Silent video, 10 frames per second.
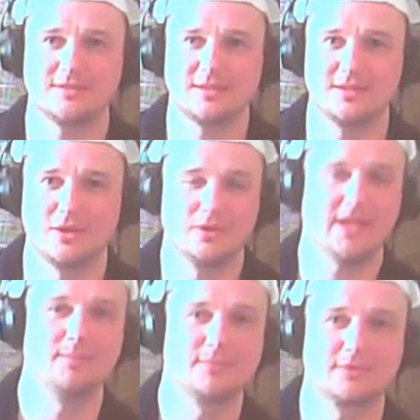the whole
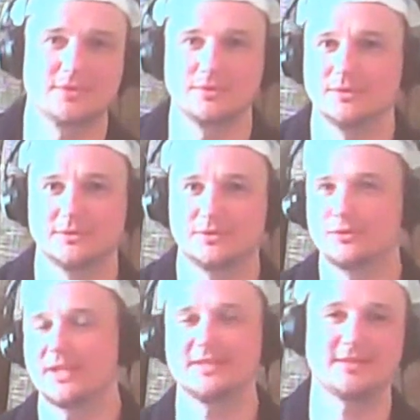game to
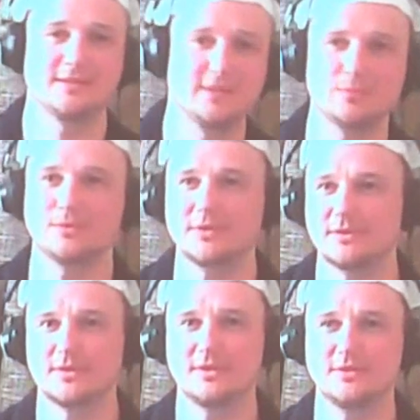to test this this
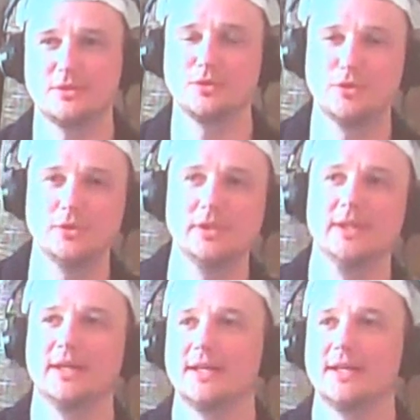this new rule